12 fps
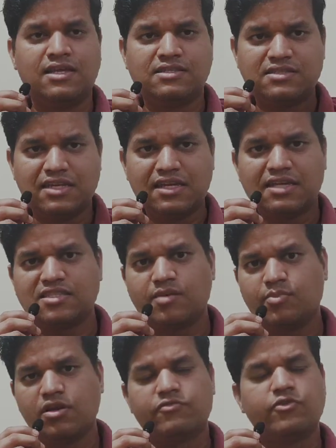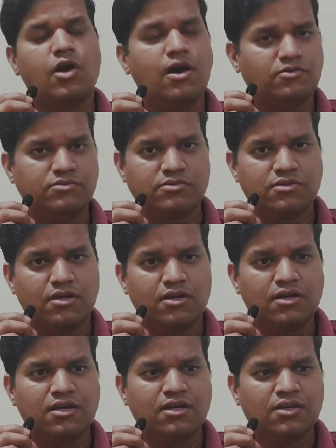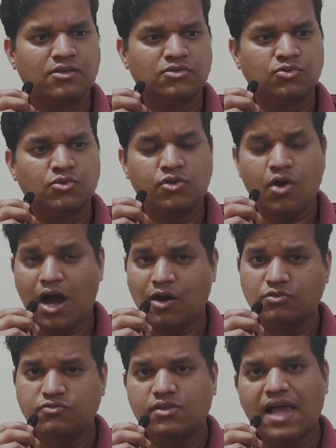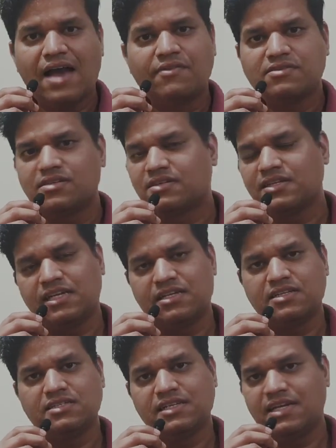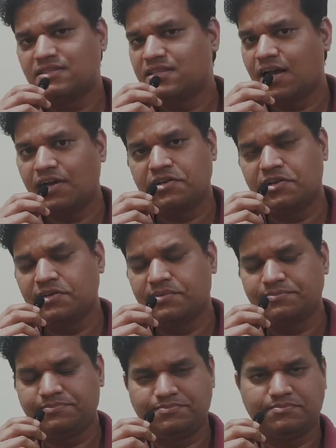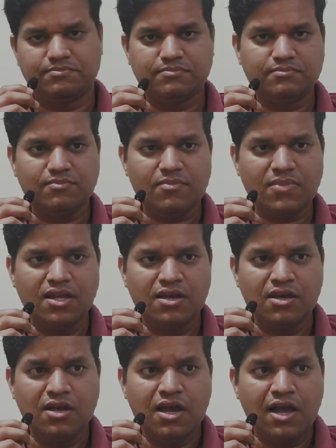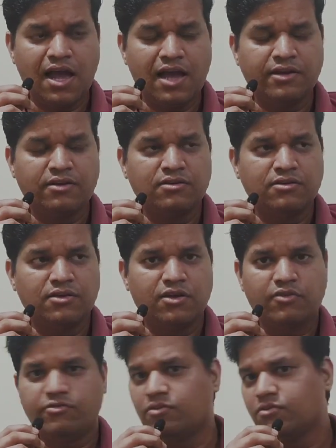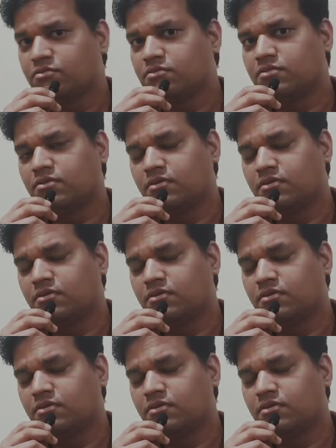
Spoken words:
Let's take an example of your house. So your house will have a certain energy, let's say 100. And if you